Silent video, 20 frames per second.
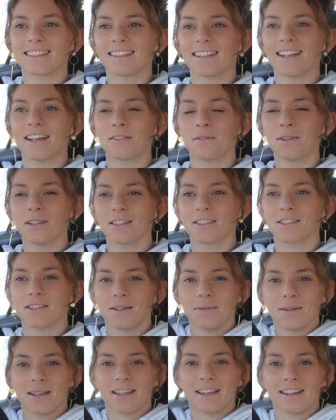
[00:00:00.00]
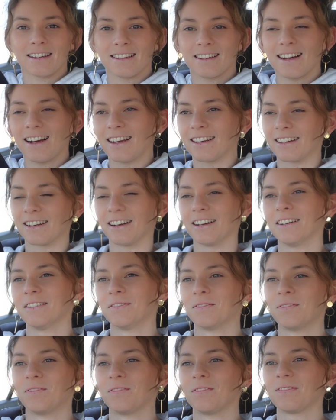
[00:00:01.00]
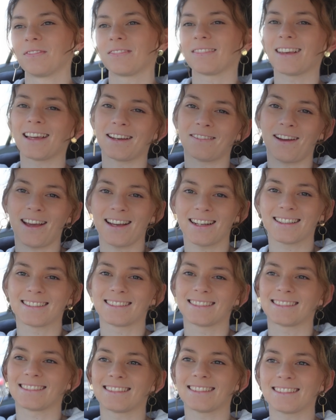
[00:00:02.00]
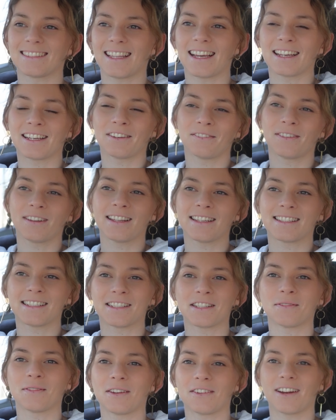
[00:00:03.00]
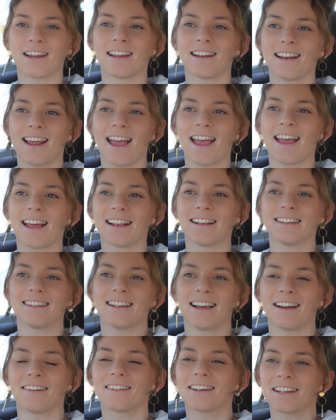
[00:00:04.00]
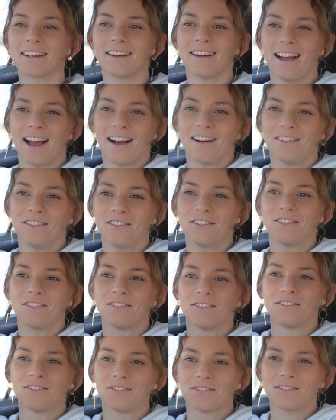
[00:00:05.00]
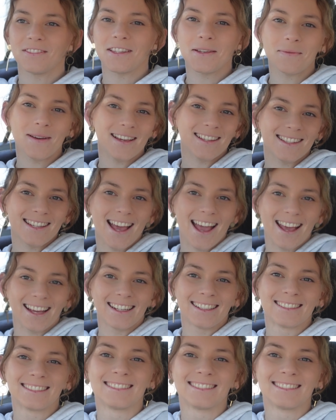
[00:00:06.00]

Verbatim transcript: Like, what's stopping you? I don't know. Anyway, thank you for listening to me rant, and I'm gonna go have the best day.